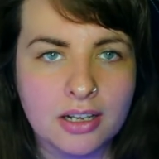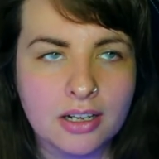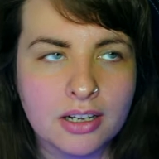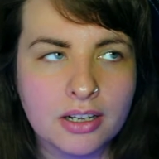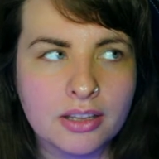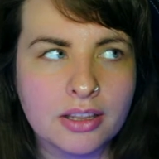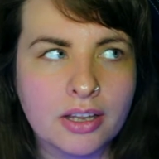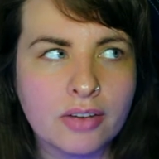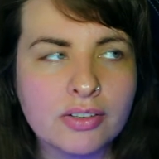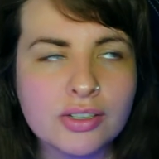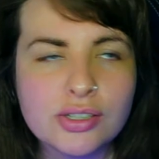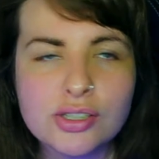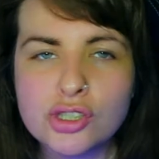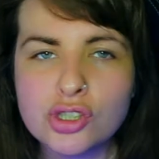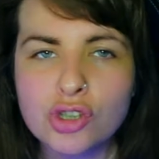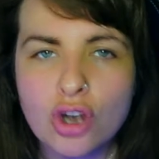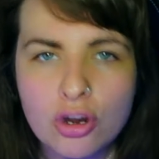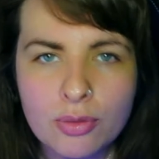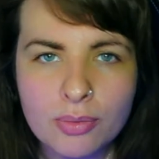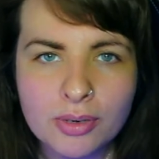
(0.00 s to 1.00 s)
There is
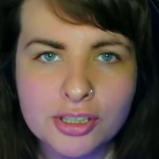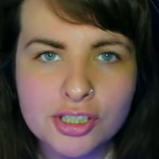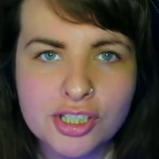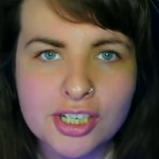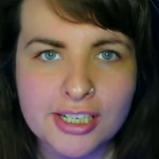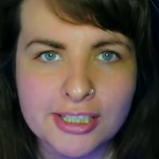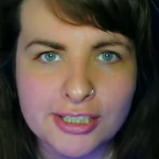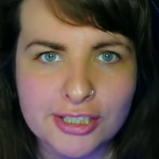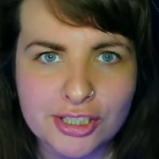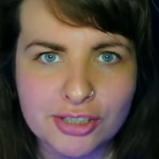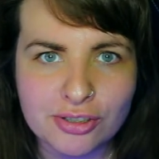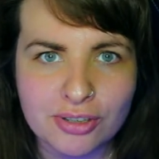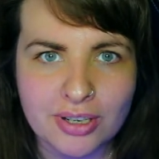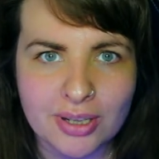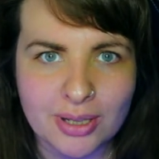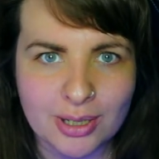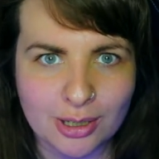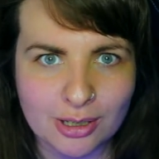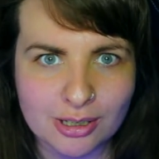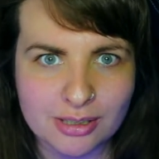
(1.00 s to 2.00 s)
so much history
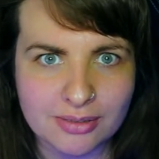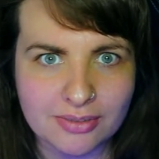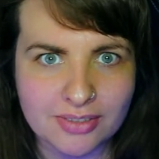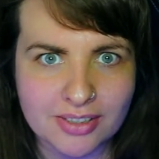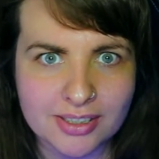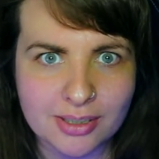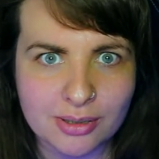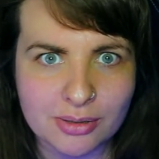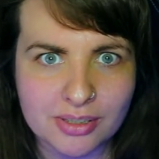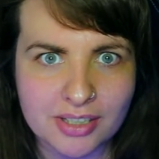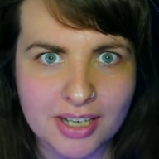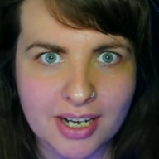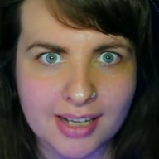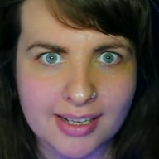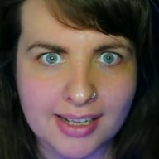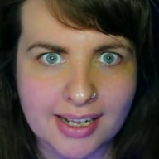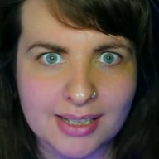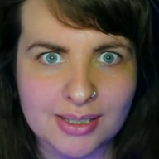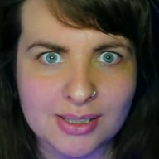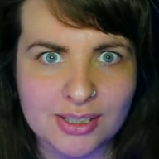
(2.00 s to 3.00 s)
that goes with this hotel
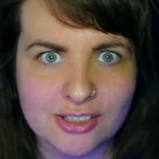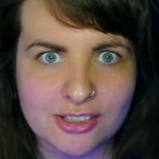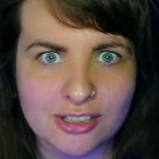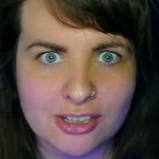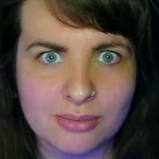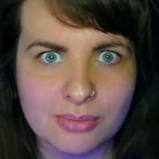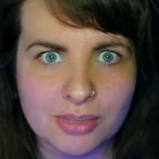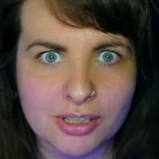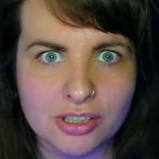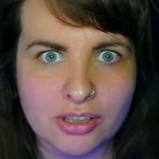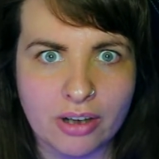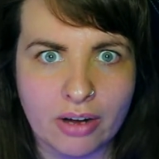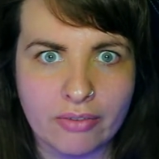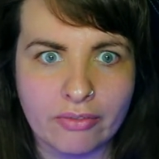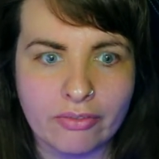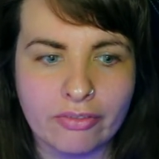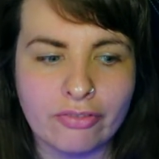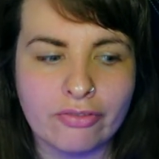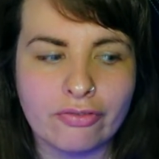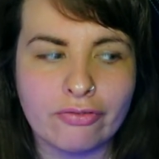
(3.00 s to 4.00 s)
and so much
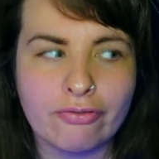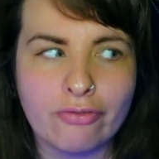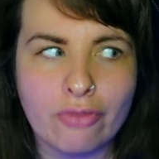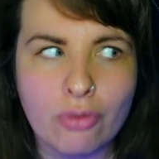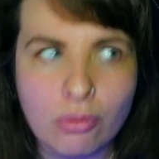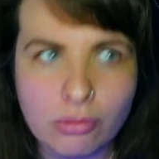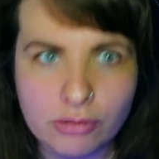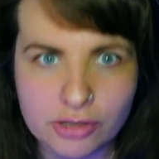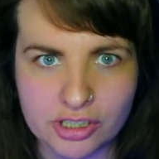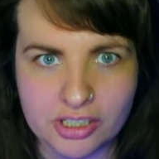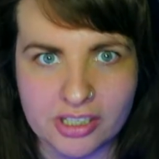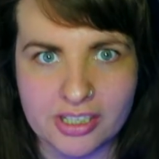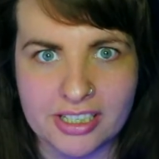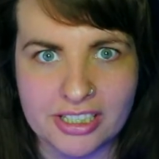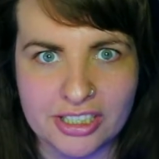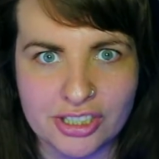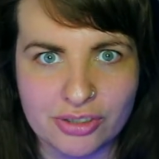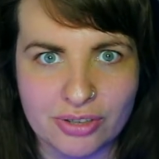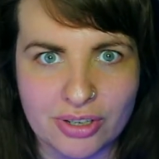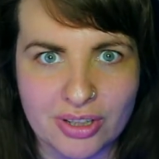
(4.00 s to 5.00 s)
unfortunate
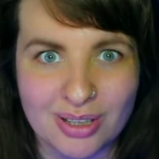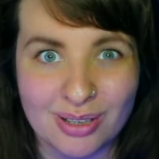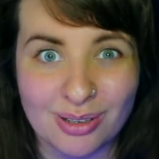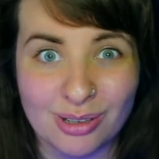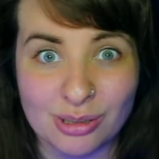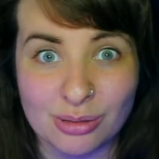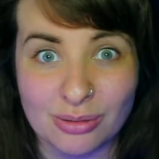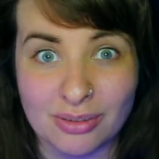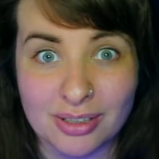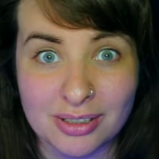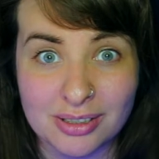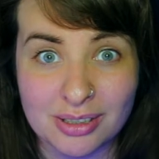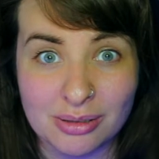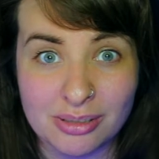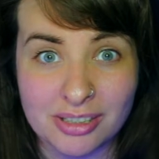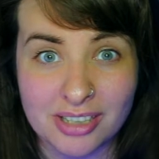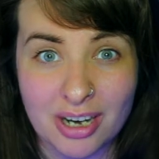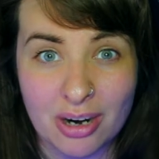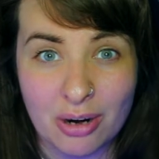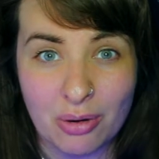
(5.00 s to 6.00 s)
history that goes with this
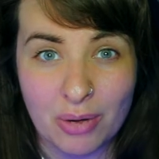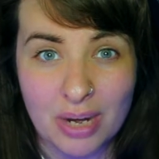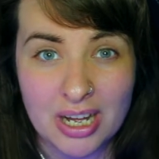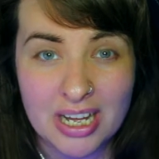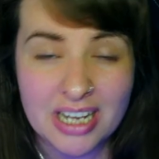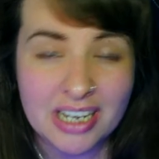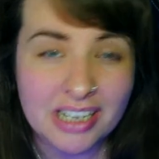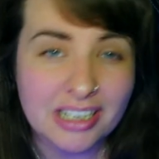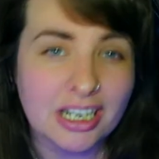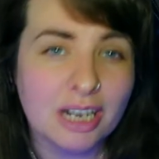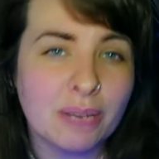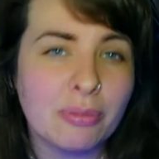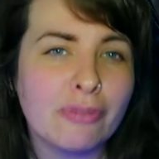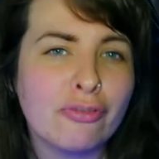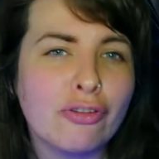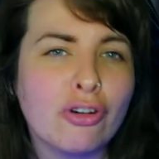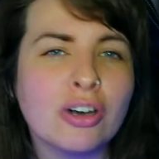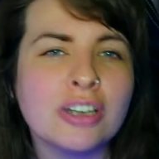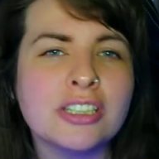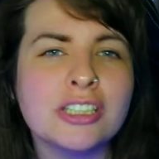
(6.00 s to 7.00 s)
hotel. Now,
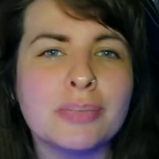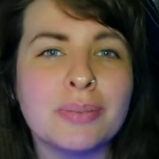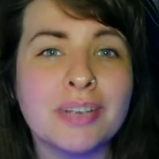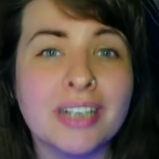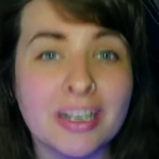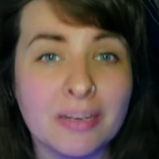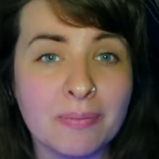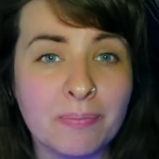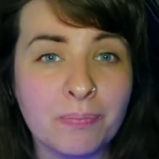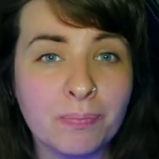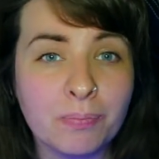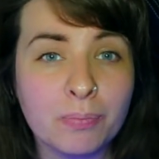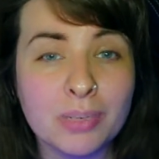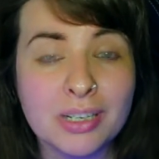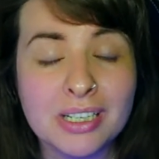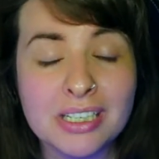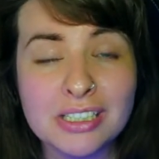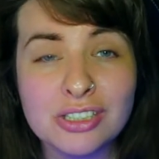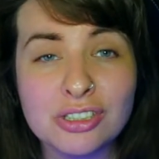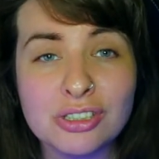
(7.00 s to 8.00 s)
before I do begin,
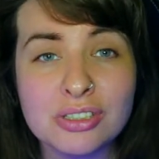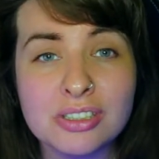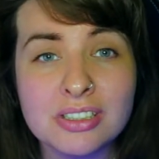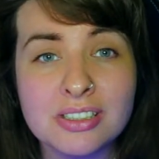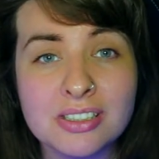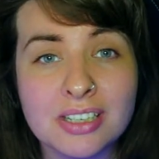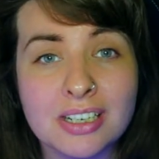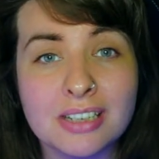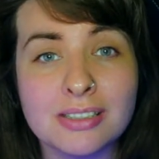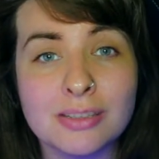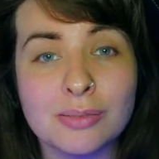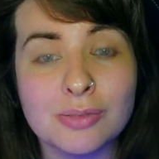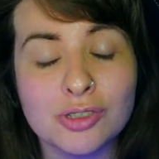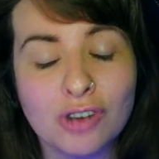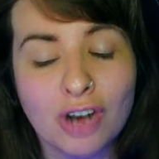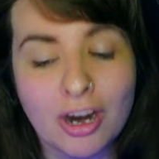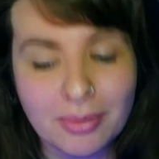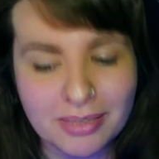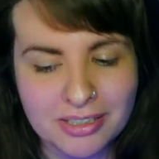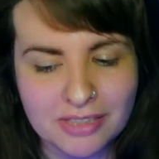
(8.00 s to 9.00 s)
please do consider
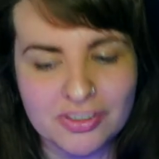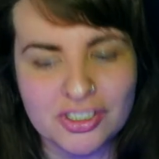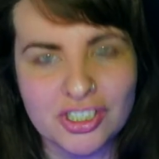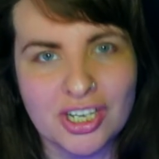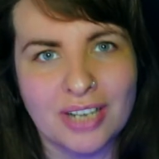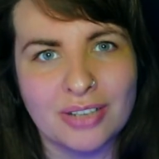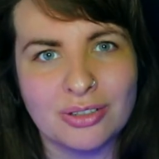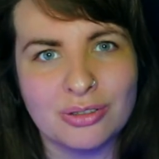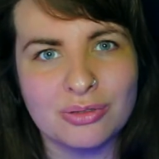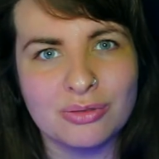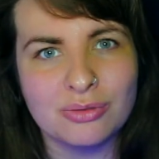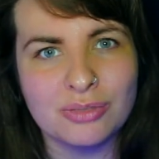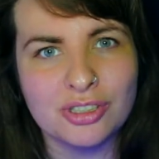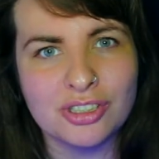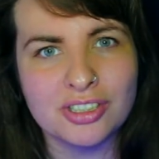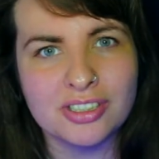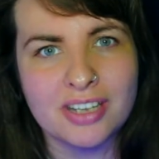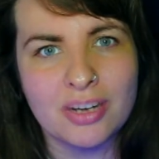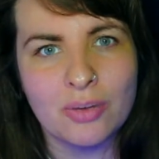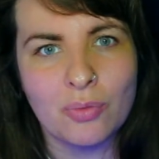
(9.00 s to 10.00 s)
subscribing to the channel. We
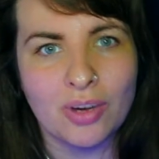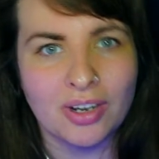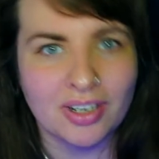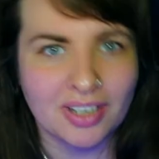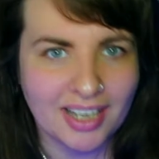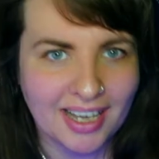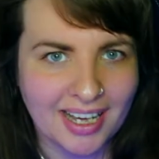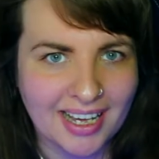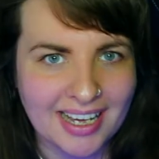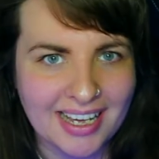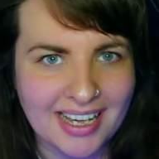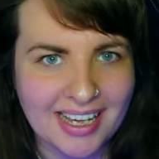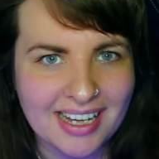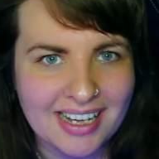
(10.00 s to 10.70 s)
just hit 1k.